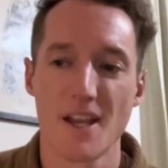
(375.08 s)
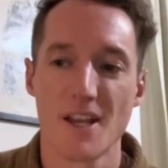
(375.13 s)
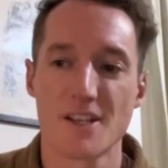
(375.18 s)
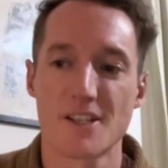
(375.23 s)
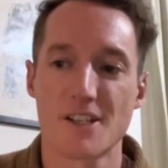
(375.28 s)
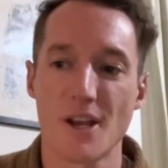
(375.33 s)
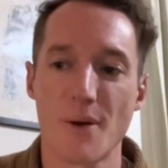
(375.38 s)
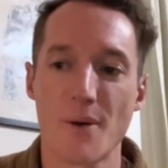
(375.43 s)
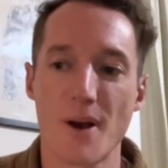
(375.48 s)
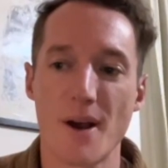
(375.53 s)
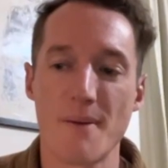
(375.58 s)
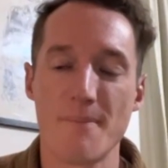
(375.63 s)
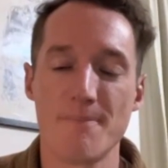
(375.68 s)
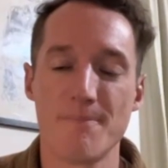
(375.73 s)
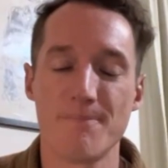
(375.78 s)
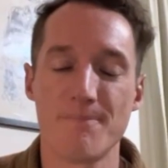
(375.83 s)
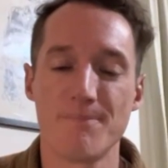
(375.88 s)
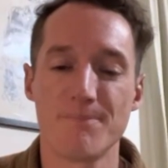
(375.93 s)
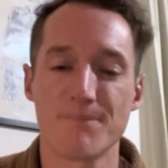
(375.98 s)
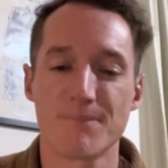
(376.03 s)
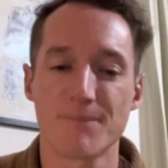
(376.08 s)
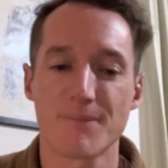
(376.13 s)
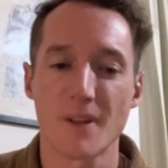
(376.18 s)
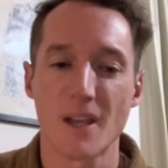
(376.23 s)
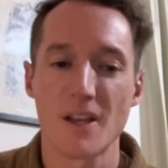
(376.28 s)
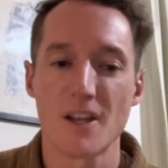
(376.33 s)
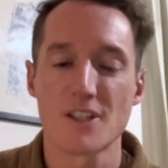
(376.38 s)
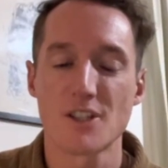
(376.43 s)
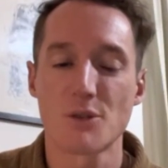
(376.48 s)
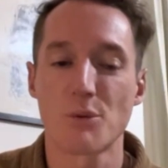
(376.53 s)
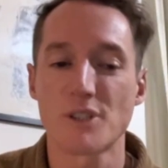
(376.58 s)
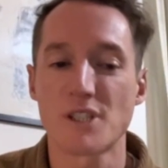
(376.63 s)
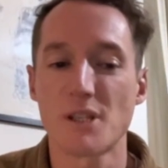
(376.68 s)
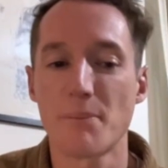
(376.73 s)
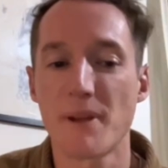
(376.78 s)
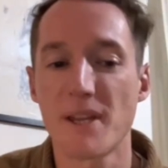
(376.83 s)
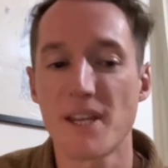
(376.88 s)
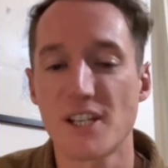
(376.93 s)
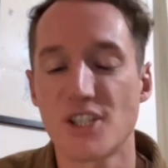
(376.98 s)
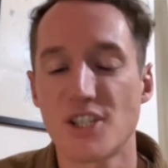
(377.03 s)
So so what's the
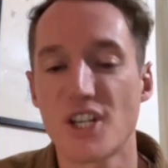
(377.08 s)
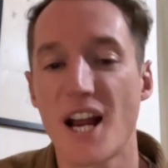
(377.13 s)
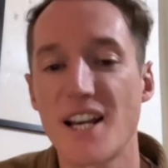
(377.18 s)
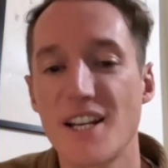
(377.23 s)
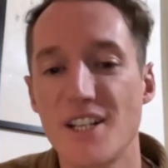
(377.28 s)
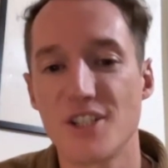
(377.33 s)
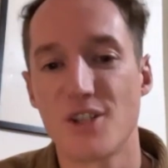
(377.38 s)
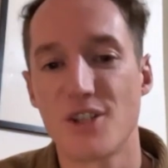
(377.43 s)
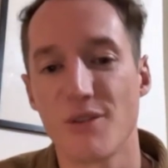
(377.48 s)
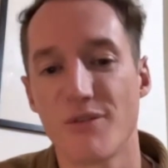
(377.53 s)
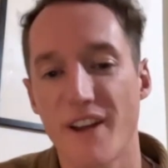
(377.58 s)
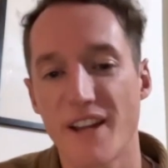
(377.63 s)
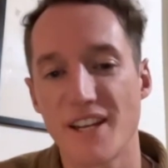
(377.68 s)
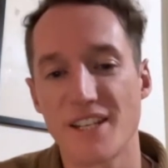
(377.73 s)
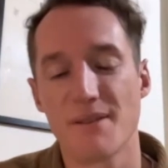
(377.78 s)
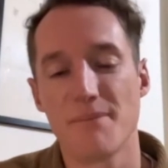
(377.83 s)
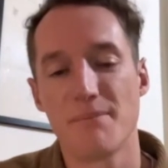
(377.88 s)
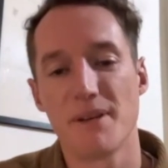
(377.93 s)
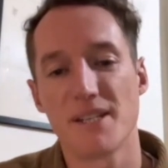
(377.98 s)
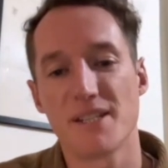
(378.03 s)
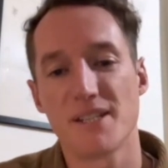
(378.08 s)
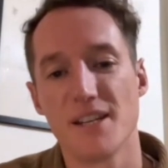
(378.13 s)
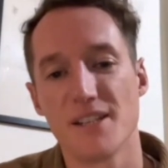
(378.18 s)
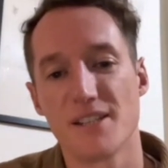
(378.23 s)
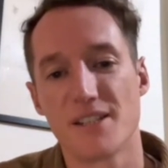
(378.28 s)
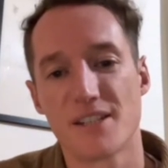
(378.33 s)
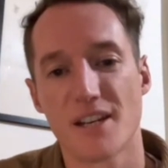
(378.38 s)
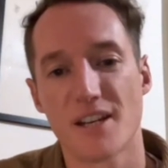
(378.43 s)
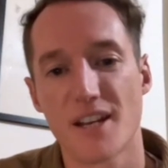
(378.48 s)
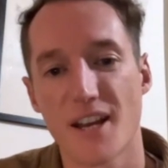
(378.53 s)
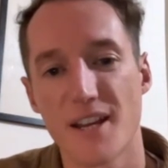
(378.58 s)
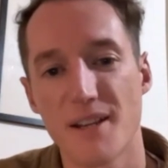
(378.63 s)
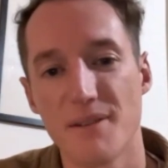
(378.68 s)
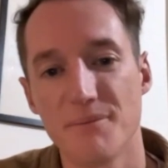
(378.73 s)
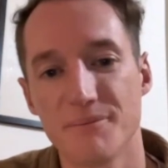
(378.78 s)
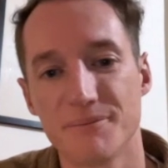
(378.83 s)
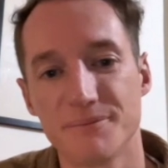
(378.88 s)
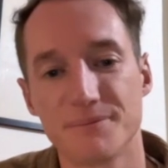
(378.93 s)
biggest challenge you face in business today?